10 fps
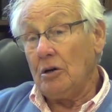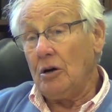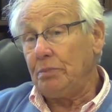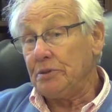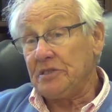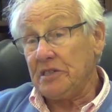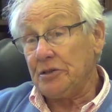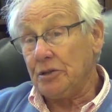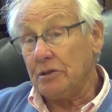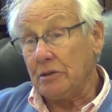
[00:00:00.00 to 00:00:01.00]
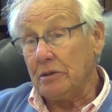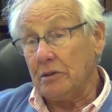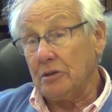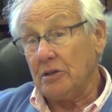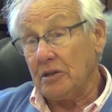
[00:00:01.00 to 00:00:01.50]
opposition
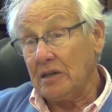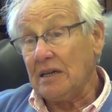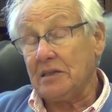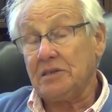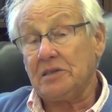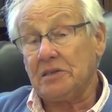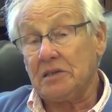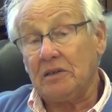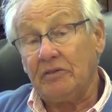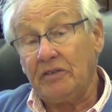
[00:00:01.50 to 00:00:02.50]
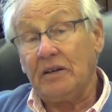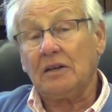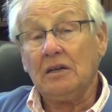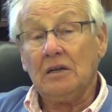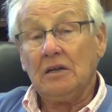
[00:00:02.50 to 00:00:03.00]
to the Nazis. In
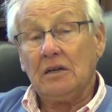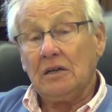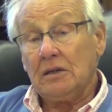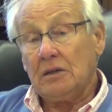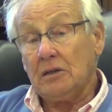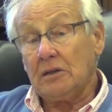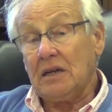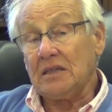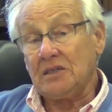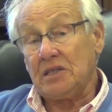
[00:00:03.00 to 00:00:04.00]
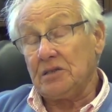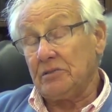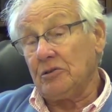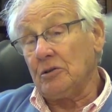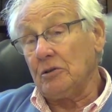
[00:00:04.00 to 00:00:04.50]
fact, the Nazis
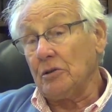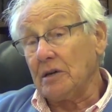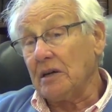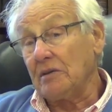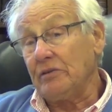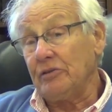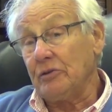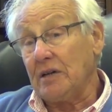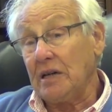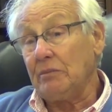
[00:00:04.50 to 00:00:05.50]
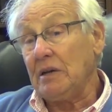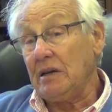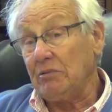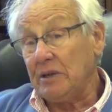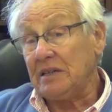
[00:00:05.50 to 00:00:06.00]
were looking for him.
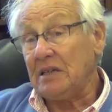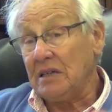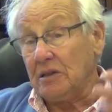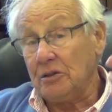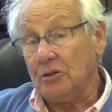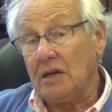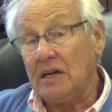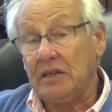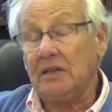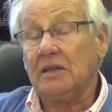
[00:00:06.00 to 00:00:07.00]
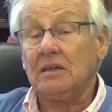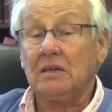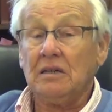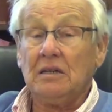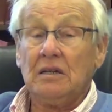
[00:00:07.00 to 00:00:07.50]
He went into hiding.
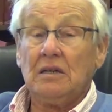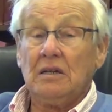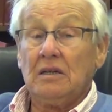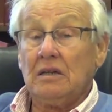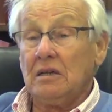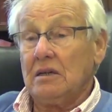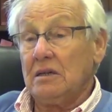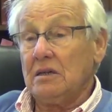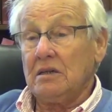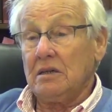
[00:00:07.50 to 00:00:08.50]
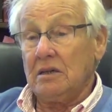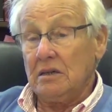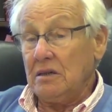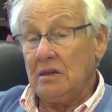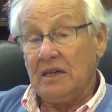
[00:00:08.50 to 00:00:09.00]

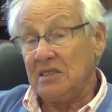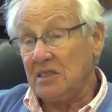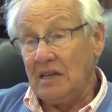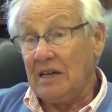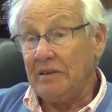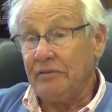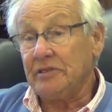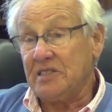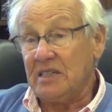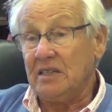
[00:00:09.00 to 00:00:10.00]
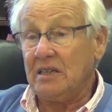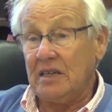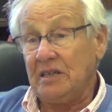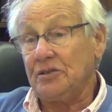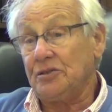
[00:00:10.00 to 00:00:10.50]
Uh, his life was in
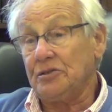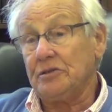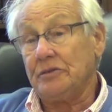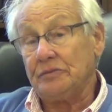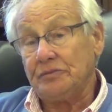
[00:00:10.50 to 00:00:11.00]
danger